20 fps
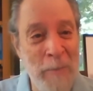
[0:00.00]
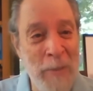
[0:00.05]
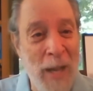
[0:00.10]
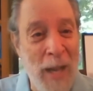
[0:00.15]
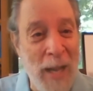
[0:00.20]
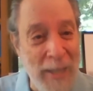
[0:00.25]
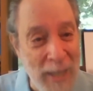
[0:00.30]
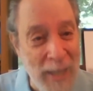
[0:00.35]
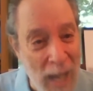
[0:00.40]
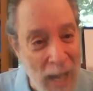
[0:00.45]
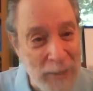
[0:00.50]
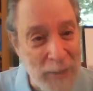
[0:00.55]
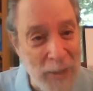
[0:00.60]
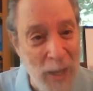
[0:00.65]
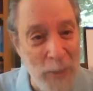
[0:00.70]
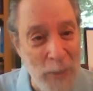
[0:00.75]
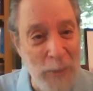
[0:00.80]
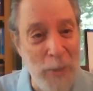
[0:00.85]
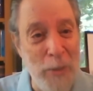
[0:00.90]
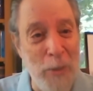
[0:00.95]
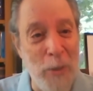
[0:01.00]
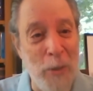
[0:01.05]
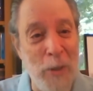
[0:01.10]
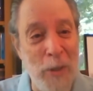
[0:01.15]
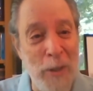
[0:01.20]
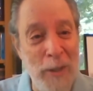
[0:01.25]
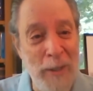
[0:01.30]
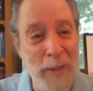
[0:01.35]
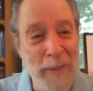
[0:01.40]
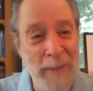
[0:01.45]
I knocked on the
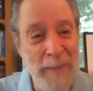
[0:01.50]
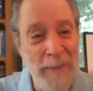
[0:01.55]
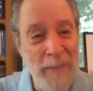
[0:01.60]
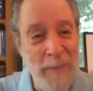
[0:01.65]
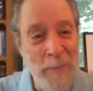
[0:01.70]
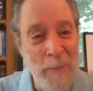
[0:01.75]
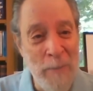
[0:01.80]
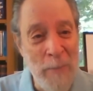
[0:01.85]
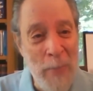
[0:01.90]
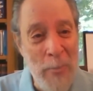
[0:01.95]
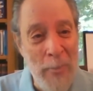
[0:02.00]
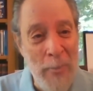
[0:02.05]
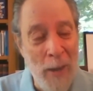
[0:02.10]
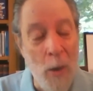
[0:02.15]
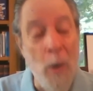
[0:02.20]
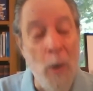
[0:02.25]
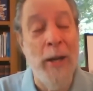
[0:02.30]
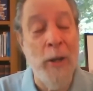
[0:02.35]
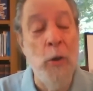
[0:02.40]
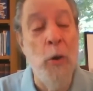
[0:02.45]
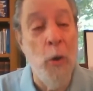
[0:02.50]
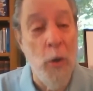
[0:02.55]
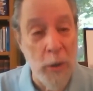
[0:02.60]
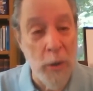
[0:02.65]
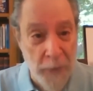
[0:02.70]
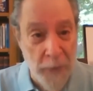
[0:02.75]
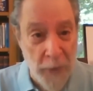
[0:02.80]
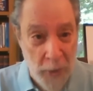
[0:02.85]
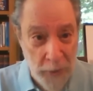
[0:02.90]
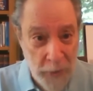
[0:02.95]
door. Oh, I called
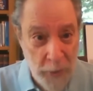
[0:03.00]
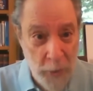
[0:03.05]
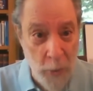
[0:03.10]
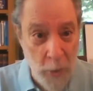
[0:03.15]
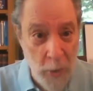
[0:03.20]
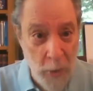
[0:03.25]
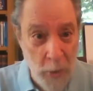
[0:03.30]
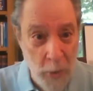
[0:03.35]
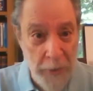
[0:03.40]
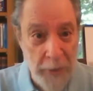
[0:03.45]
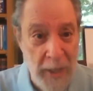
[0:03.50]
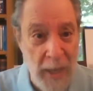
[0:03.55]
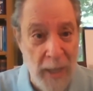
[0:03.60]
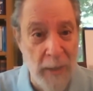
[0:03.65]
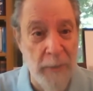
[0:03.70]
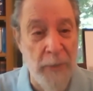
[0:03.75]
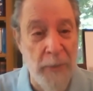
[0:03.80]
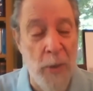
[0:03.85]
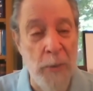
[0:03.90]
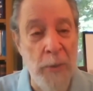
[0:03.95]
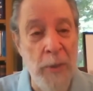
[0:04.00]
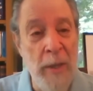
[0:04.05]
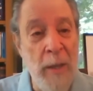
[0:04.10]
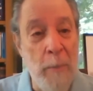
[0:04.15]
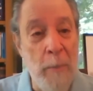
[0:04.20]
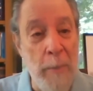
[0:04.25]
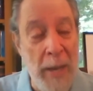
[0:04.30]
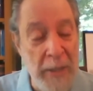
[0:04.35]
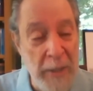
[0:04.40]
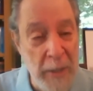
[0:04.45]
first, called the telephone,
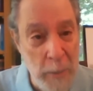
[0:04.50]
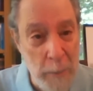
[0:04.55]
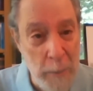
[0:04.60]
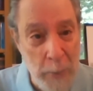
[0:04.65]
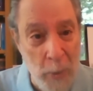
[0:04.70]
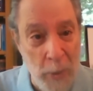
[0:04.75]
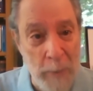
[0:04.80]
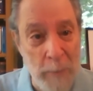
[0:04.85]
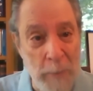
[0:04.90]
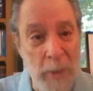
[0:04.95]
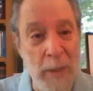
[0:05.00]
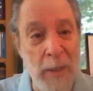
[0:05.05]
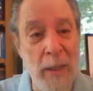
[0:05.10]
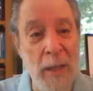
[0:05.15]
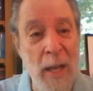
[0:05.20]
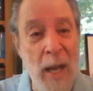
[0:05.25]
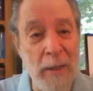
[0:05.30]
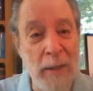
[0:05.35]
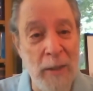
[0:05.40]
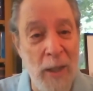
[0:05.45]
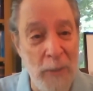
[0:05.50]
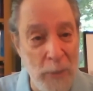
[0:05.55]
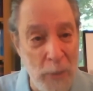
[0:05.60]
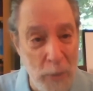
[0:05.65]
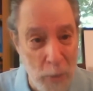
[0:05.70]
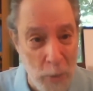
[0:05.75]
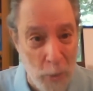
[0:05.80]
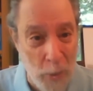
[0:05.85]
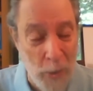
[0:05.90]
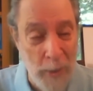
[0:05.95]
made an appointment, knocked on the
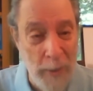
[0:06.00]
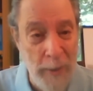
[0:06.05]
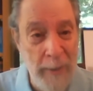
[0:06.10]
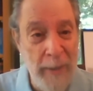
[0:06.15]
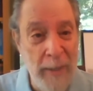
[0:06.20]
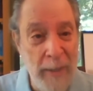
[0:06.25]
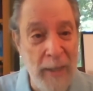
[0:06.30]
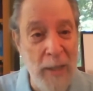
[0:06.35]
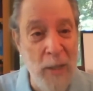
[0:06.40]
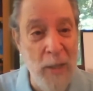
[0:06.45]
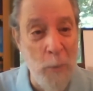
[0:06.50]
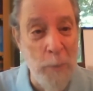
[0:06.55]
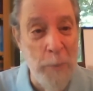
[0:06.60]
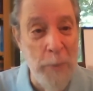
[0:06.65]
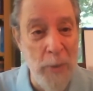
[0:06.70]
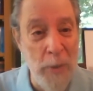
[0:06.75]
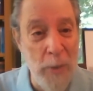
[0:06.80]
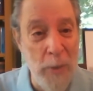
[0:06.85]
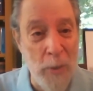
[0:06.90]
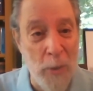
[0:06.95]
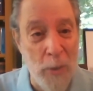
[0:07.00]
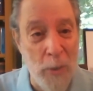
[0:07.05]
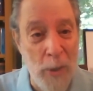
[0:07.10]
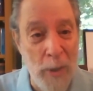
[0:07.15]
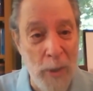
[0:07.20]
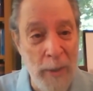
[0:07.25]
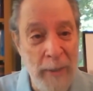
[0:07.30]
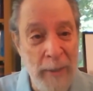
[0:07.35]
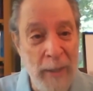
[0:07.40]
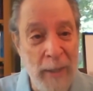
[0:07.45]
door. He opened the
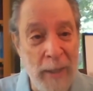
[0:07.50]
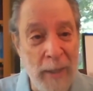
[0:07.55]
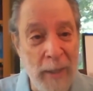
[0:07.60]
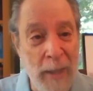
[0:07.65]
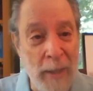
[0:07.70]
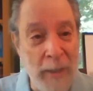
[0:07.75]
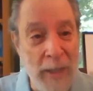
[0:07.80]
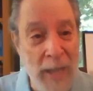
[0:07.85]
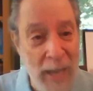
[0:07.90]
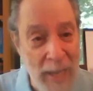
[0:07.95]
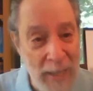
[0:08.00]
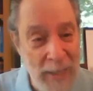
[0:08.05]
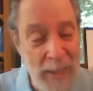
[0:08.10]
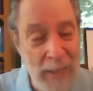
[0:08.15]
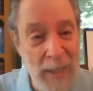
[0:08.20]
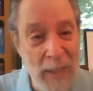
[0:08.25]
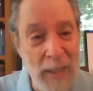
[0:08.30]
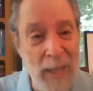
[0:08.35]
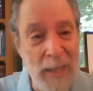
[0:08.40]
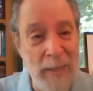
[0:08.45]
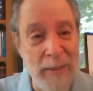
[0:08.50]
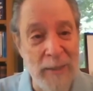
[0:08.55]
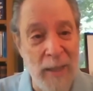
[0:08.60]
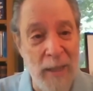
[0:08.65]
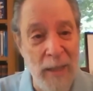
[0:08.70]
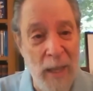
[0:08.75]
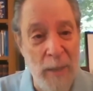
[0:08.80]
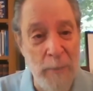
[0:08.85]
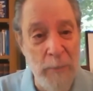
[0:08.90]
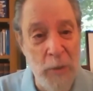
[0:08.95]
door. I came in and I said,
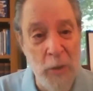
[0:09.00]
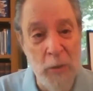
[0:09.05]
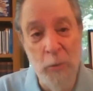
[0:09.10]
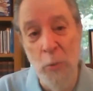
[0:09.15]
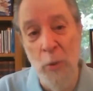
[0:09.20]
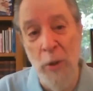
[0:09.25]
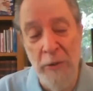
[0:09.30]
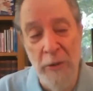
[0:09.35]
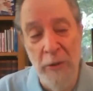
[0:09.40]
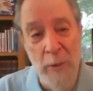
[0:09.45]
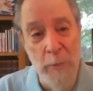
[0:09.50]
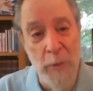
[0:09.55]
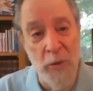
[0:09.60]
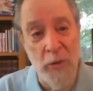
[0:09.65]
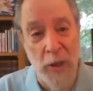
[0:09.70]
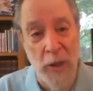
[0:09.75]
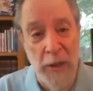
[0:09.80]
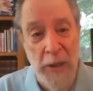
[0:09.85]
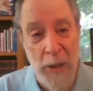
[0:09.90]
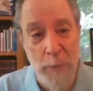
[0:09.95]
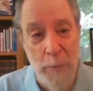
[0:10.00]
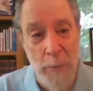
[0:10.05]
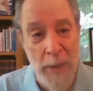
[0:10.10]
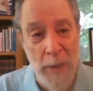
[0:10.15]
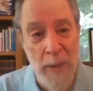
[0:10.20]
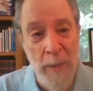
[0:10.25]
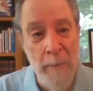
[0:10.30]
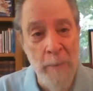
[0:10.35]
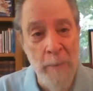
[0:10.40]
I'm just wondering, Mr. Liebman,